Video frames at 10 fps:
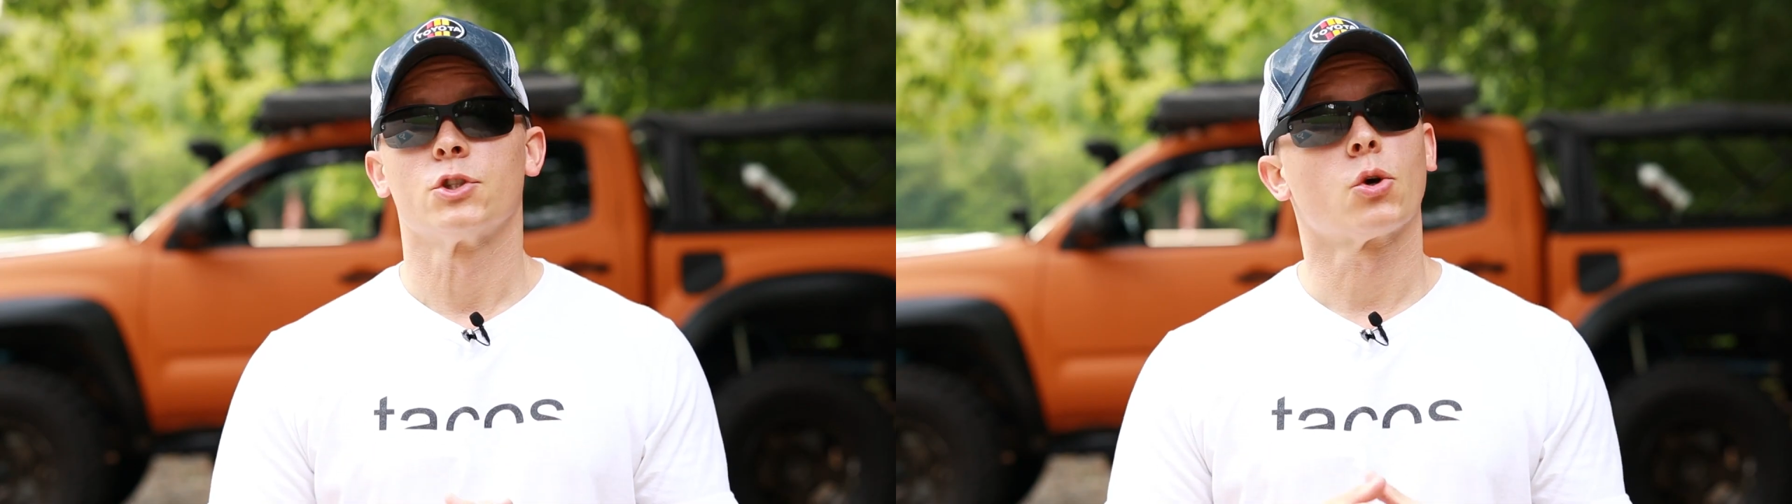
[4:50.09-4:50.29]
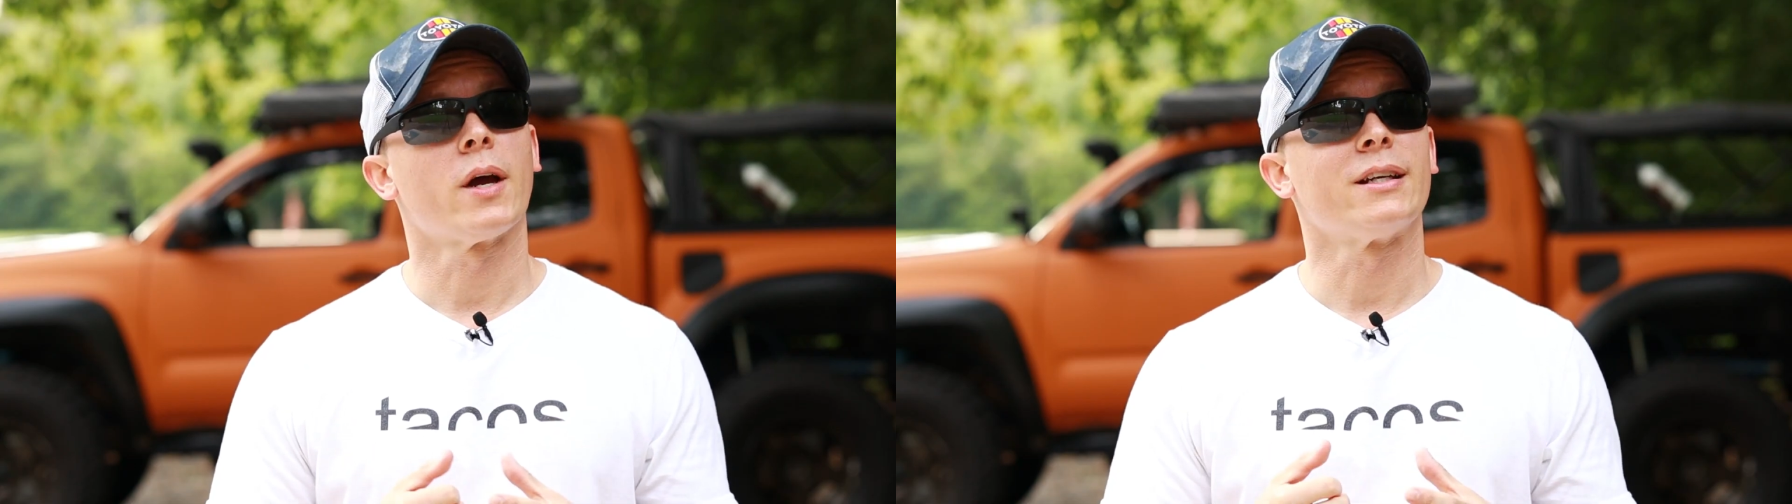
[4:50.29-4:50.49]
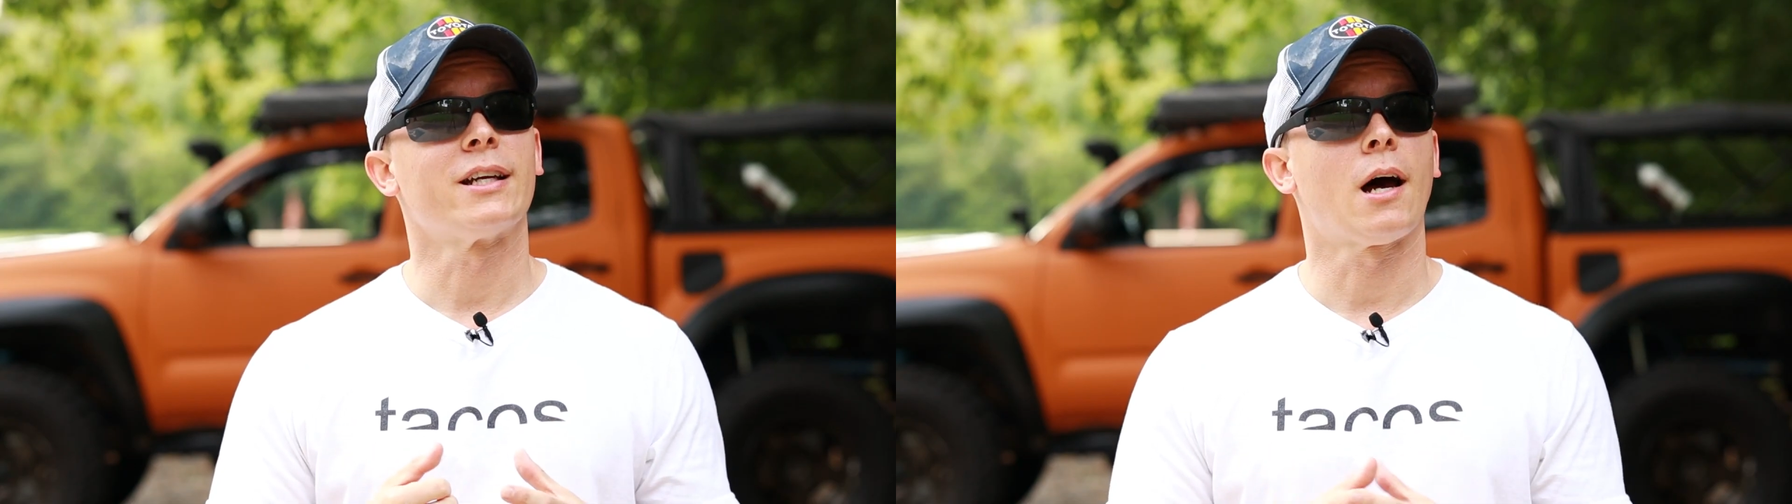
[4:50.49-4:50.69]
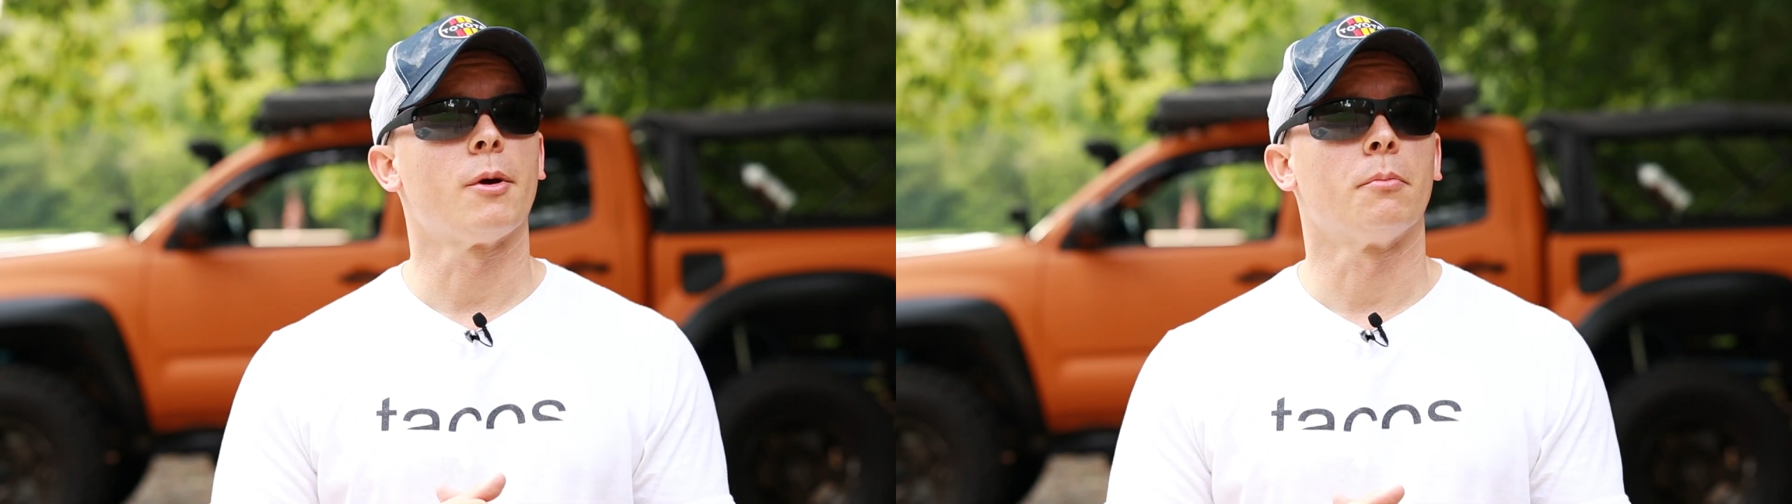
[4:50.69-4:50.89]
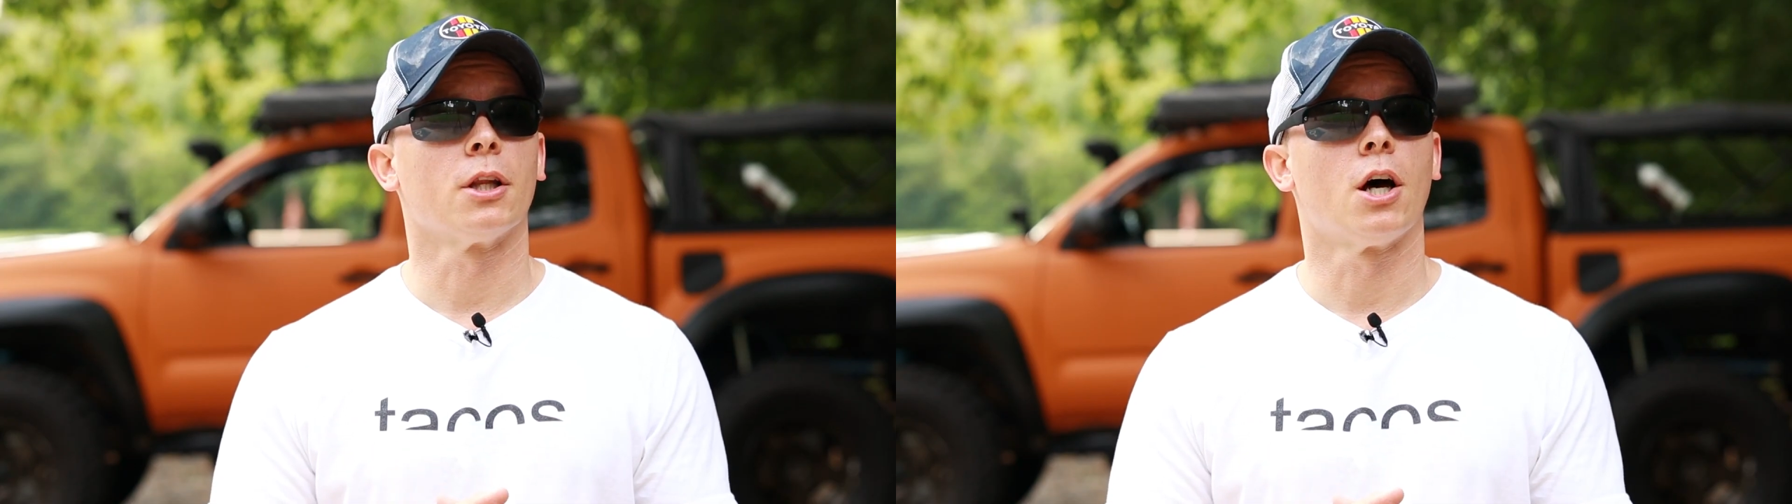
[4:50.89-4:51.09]
So go ahead and
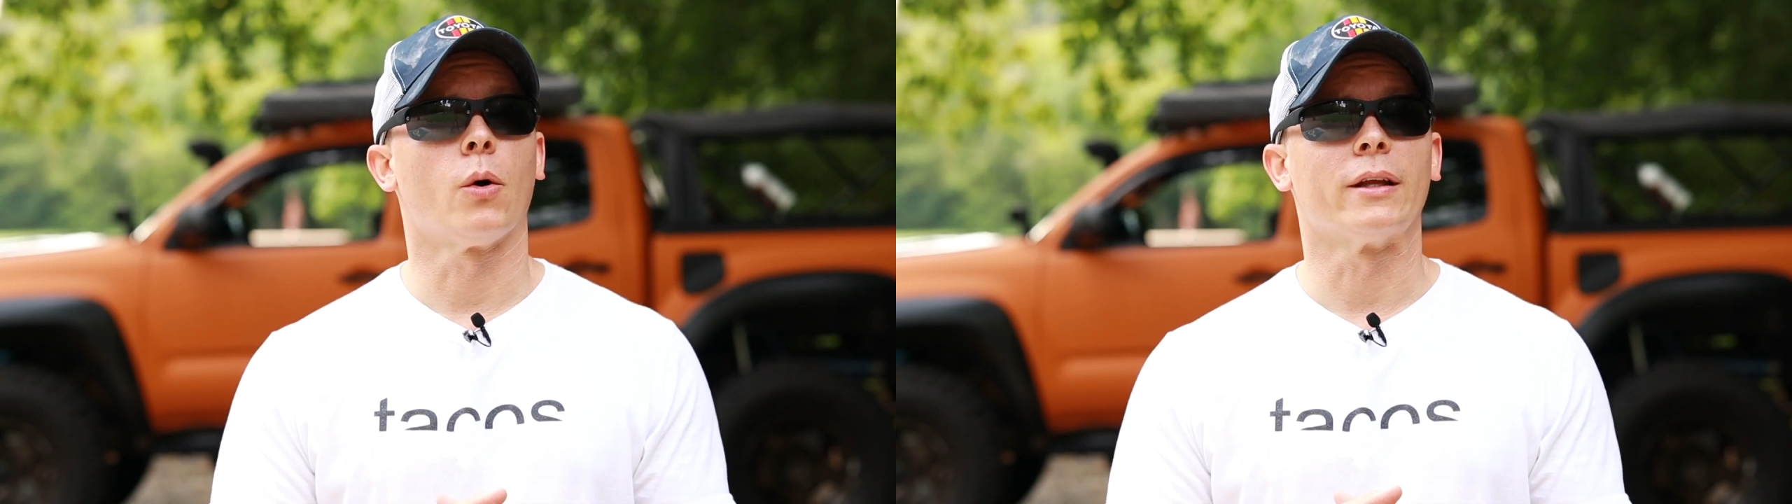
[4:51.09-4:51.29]
comment below